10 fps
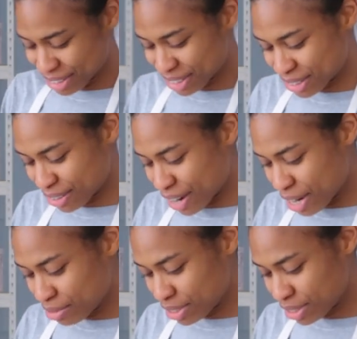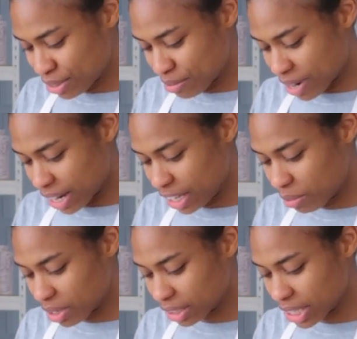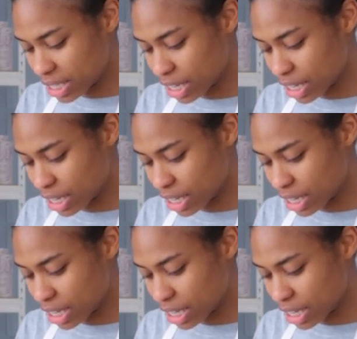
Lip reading: Subscribe to my email list.